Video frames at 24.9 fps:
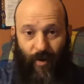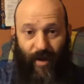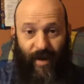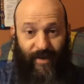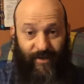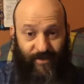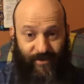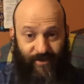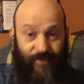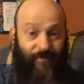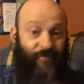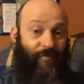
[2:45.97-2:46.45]

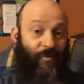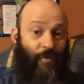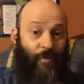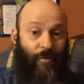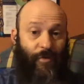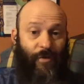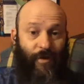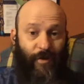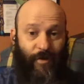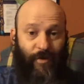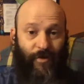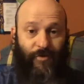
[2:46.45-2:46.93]
as if you
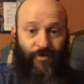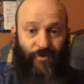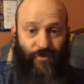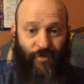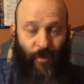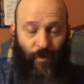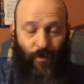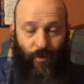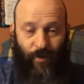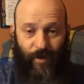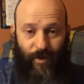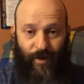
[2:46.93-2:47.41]
could
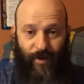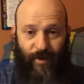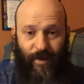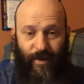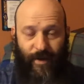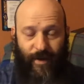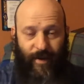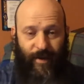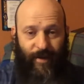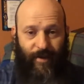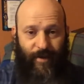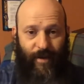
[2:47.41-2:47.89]
control it.
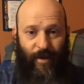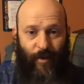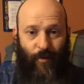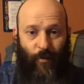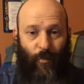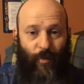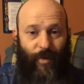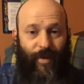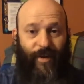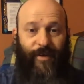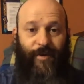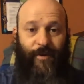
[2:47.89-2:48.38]
Now,
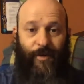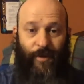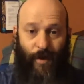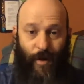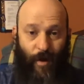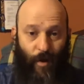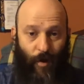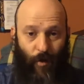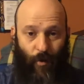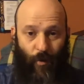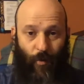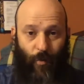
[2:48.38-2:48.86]
we
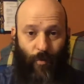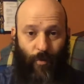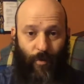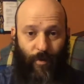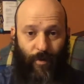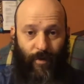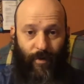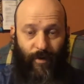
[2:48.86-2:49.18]
know